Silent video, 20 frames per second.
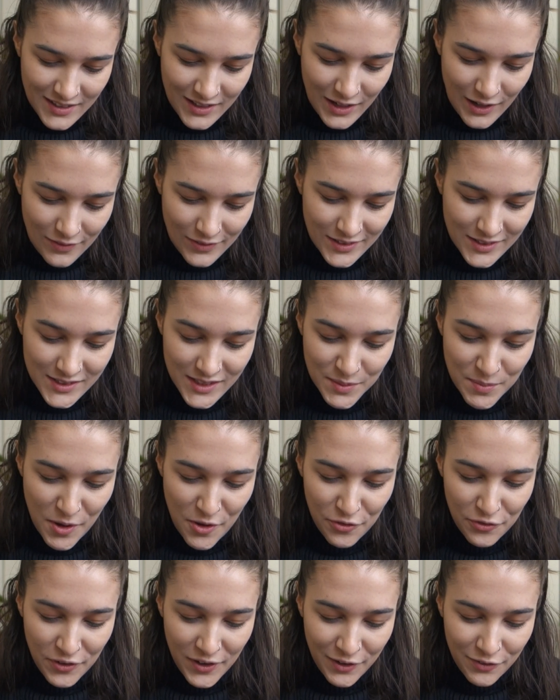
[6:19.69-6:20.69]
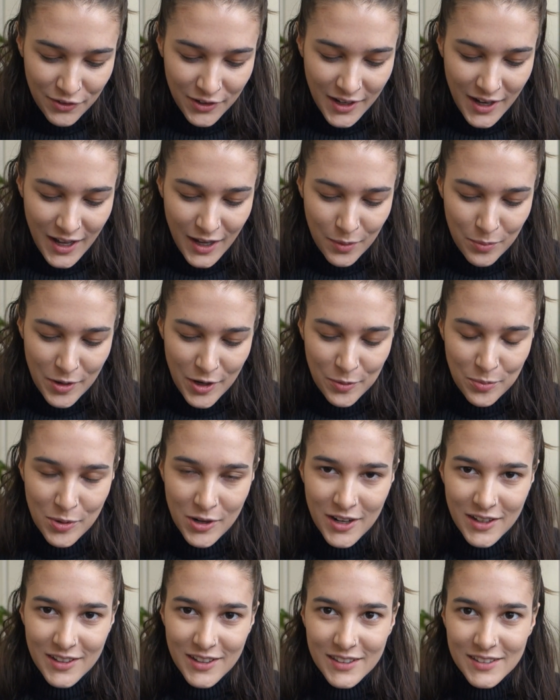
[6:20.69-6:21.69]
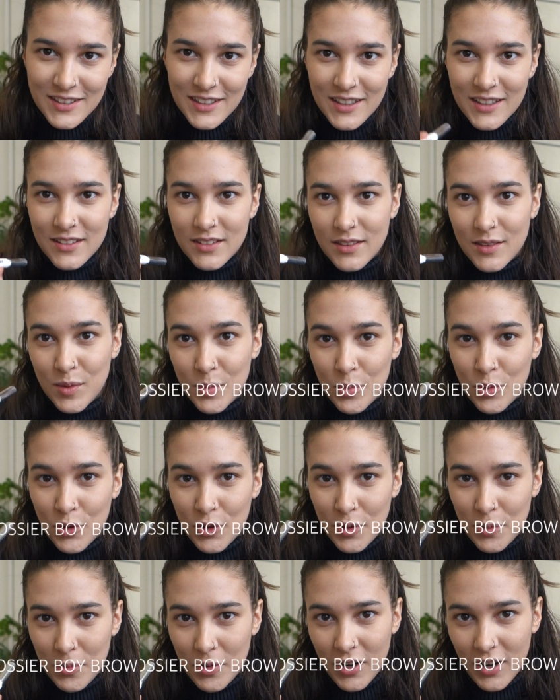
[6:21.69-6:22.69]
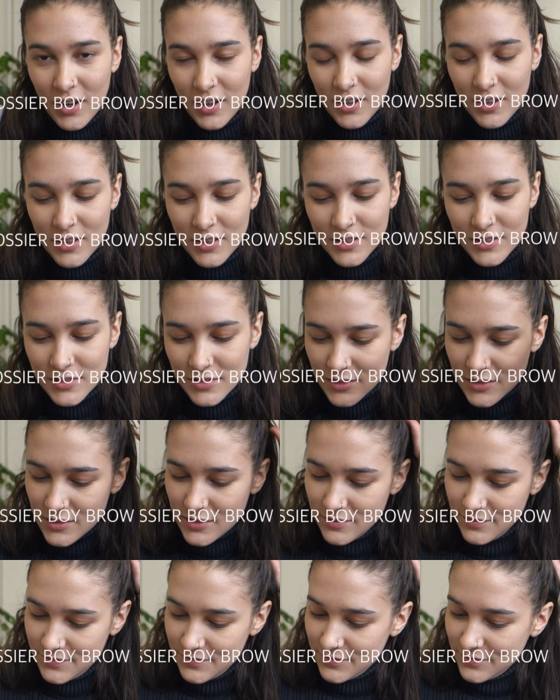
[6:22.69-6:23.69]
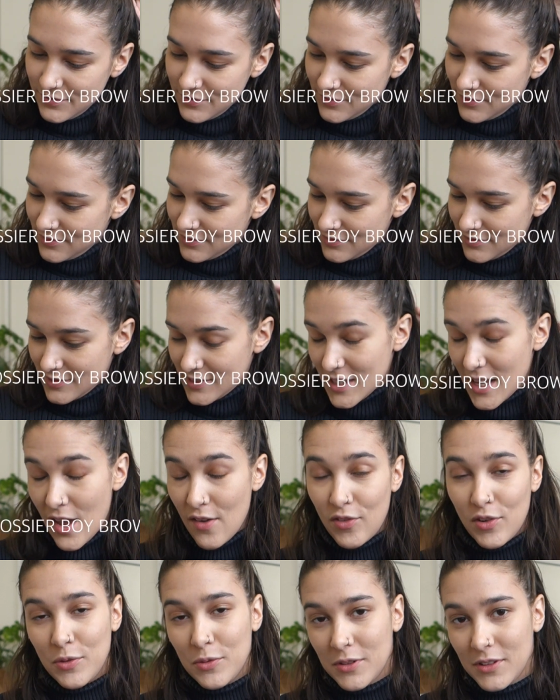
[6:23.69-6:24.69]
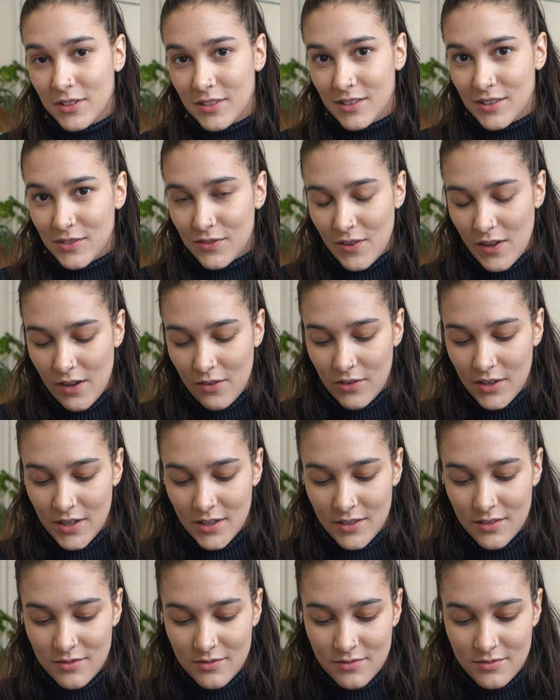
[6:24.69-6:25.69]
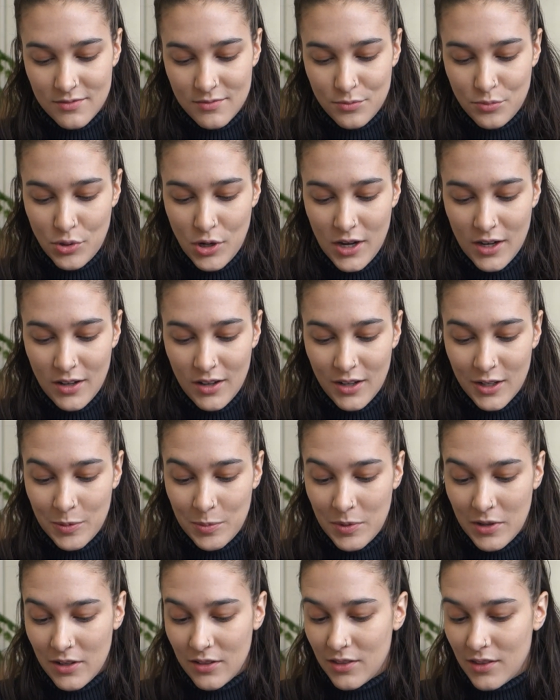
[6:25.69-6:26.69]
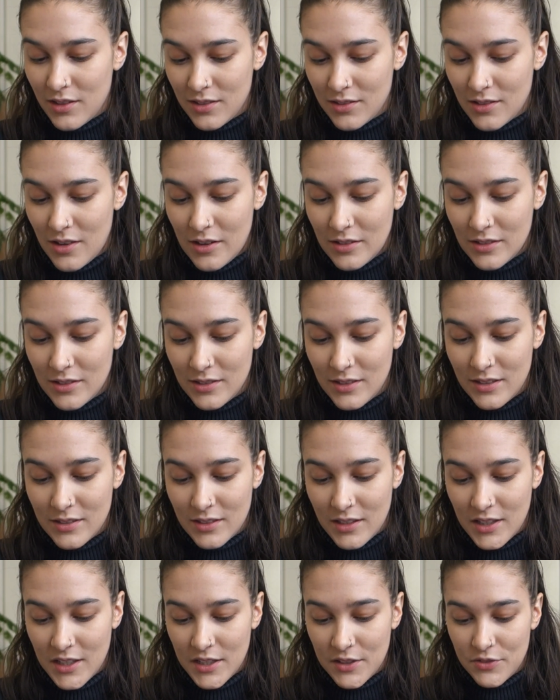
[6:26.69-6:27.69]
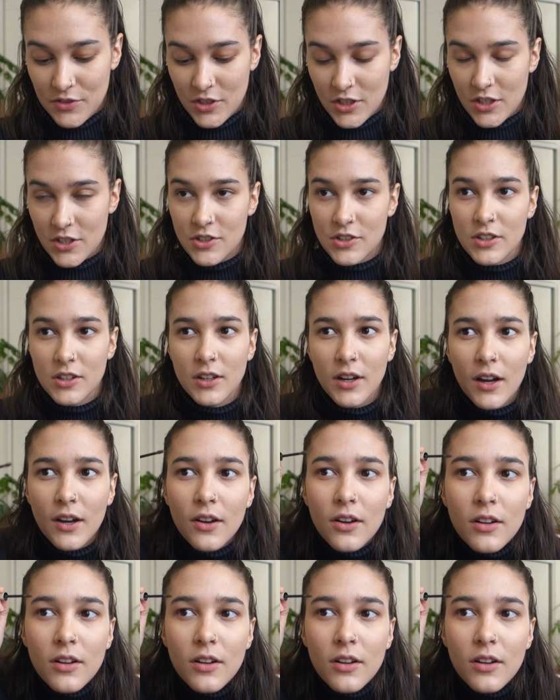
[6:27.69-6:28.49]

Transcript: Obviously my favorite eyebrow product is the Boy Brow. It's everyone's favorite product, but this honestly is a life changer.